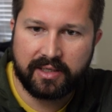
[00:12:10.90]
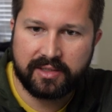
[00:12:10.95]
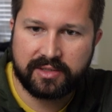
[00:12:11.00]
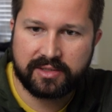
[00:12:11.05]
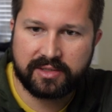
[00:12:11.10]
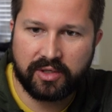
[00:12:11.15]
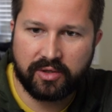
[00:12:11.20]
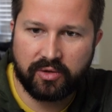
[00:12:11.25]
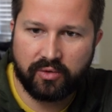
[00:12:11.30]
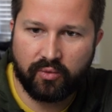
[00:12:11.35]

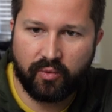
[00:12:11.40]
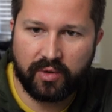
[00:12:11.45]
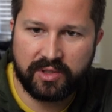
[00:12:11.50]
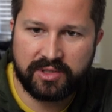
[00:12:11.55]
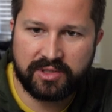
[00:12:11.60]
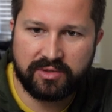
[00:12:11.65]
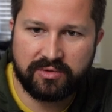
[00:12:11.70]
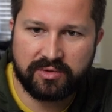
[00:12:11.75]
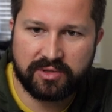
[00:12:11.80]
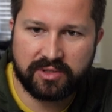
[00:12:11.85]
So
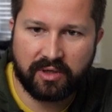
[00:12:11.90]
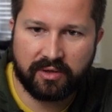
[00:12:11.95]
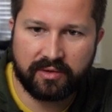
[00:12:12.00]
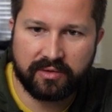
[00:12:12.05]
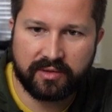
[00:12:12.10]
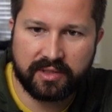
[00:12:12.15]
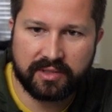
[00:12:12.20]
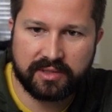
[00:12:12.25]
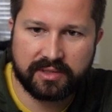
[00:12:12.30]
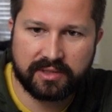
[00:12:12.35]
once you
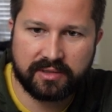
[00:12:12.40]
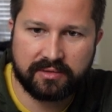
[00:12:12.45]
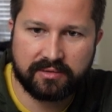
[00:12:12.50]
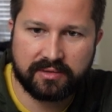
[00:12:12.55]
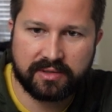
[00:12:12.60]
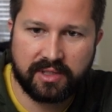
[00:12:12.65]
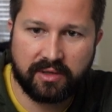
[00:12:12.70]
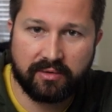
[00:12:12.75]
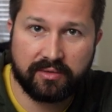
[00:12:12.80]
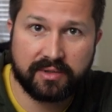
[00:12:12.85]
start these
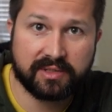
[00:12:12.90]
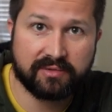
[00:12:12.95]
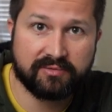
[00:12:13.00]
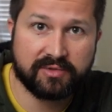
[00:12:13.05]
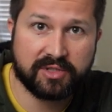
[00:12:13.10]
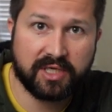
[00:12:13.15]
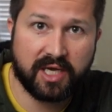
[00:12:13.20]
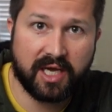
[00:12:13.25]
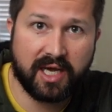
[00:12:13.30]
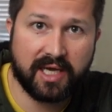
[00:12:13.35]
series of
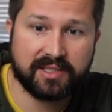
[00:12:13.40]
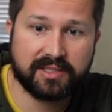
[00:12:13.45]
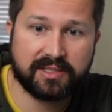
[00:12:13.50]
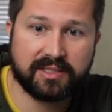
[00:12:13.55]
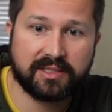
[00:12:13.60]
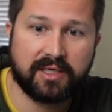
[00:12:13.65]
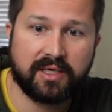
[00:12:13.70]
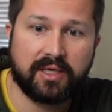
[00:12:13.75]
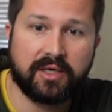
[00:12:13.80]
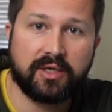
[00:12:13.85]

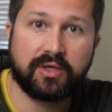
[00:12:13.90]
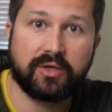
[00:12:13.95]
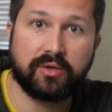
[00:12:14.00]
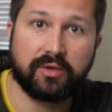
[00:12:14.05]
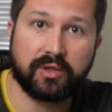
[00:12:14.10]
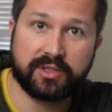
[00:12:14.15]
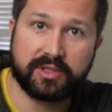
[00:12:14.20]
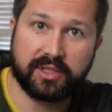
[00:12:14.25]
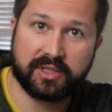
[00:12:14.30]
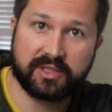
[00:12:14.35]
shots,
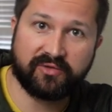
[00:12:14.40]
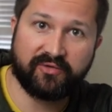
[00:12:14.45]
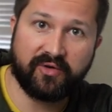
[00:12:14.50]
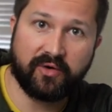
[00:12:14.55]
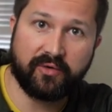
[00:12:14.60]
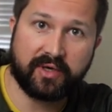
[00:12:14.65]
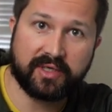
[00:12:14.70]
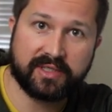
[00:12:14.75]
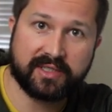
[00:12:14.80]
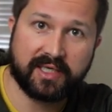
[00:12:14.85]
You'll adjust
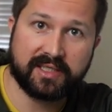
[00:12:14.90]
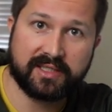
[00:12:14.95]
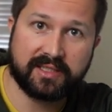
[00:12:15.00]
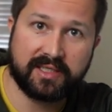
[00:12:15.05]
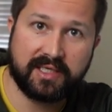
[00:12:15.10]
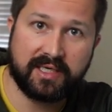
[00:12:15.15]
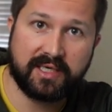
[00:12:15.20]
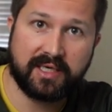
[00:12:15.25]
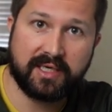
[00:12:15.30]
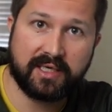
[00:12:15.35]
focus as
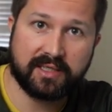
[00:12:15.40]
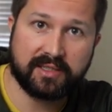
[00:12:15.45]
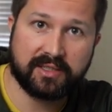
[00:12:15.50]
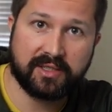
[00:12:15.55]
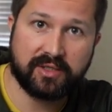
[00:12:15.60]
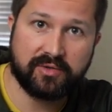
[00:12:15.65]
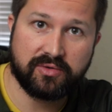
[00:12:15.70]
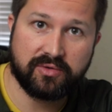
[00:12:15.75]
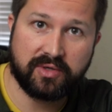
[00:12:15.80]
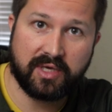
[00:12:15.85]
needed
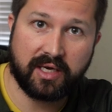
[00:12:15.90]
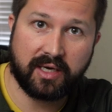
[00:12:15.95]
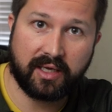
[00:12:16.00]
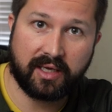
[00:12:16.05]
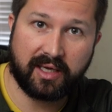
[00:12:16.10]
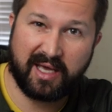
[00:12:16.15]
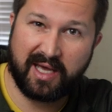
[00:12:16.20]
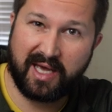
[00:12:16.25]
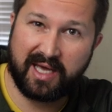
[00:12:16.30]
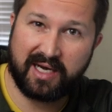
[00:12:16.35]
until you get
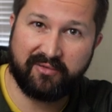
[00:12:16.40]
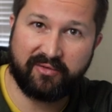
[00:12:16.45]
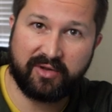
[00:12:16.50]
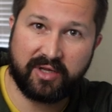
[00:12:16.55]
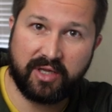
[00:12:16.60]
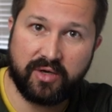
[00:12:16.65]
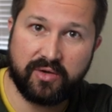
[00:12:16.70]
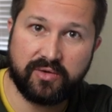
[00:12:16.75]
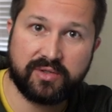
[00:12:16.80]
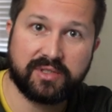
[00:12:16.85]
it kind of
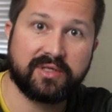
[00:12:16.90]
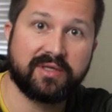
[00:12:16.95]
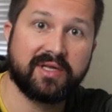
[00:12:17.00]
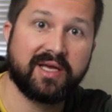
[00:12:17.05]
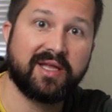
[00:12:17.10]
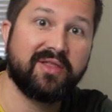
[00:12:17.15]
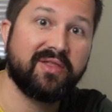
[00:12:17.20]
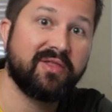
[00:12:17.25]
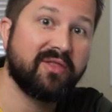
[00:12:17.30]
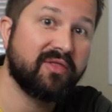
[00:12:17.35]
close,
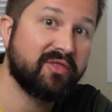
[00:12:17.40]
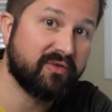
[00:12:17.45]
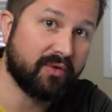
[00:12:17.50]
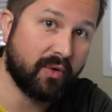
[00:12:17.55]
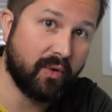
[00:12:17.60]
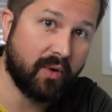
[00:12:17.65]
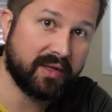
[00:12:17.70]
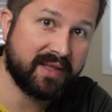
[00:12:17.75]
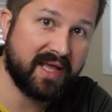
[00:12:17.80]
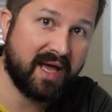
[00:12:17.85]
then
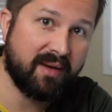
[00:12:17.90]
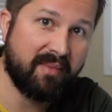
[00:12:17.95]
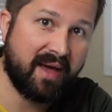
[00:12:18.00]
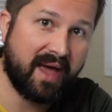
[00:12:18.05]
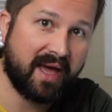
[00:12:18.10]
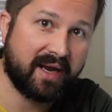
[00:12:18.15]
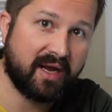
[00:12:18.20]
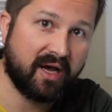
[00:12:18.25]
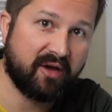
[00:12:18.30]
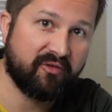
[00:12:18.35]
throw on that
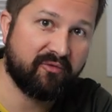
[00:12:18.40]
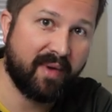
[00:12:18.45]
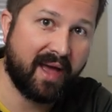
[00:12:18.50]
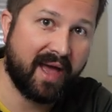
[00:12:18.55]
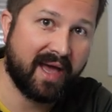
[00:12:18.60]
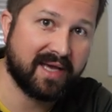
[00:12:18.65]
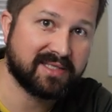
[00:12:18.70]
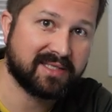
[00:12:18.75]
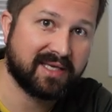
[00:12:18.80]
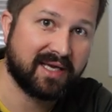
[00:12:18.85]
Bahtinov
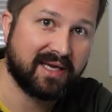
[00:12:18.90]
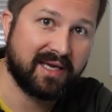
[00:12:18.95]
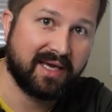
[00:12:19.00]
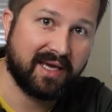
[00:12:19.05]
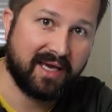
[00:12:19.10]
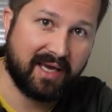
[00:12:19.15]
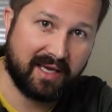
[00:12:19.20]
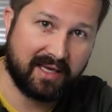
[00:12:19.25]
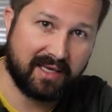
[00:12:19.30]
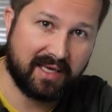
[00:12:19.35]
mask
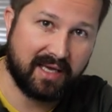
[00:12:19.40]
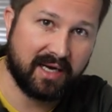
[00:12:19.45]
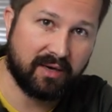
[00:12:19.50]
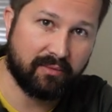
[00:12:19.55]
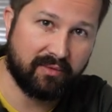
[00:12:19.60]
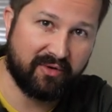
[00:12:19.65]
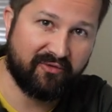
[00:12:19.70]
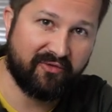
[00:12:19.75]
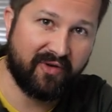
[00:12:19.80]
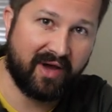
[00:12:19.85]
and get it
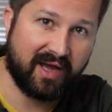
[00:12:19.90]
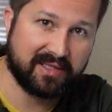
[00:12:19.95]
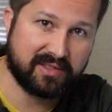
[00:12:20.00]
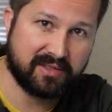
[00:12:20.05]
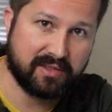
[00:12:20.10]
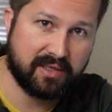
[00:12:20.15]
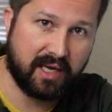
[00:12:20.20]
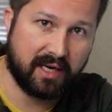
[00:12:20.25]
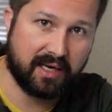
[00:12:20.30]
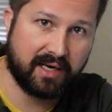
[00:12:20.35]
refined
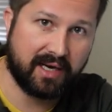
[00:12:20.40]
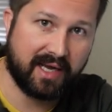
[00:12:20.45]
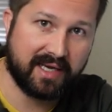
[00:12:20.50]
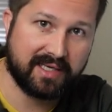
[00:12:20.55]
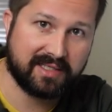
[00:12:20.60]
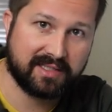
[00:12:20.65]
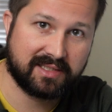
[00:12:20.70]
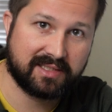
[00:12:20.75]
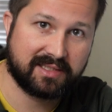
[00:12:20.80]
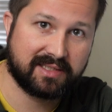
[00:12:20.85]
so you got a
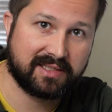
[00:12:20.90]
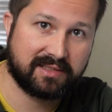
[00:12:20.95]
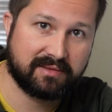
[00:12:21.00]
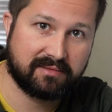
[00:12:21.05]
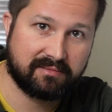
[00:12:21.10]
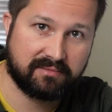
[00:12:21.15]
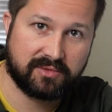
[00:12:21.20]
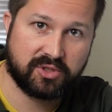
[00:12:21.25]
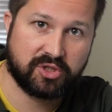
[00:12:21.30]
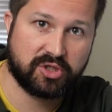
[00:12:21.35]
nice
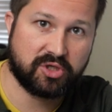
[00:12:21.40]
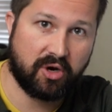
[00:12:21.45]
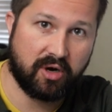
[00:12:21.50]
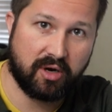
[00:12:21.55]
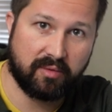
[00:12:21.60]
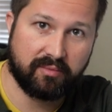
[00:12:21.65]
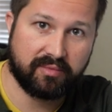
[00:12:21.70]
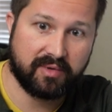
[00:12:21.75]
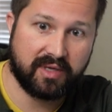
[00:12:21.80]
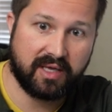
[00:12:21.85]

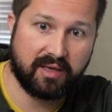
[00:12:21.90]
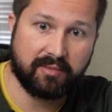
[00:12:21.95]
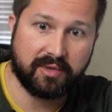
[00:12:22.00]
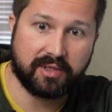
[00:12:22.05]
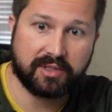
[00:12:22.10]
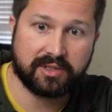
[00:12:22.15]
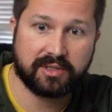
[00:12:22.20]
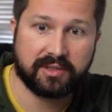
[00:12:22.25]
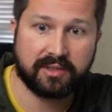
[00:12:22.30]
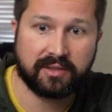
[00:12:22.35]
sharp
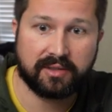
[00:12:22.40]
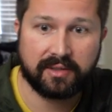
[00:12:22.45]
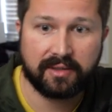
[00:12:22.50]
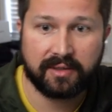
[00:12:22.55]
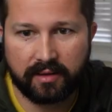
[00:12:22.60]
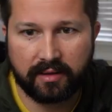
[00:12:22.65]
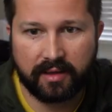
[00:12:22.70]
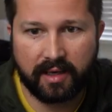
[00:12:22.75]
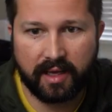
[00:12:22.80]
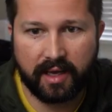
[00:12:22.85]
image.
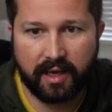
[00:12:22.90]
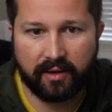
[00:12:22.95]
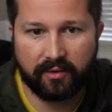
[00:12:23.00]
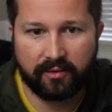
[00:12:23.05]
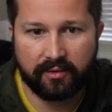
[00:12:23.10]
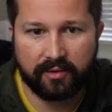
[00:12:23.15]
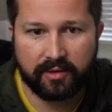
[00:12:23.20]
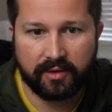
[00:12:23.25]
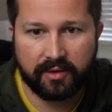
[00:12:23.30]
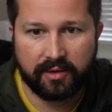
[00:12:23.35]
Now,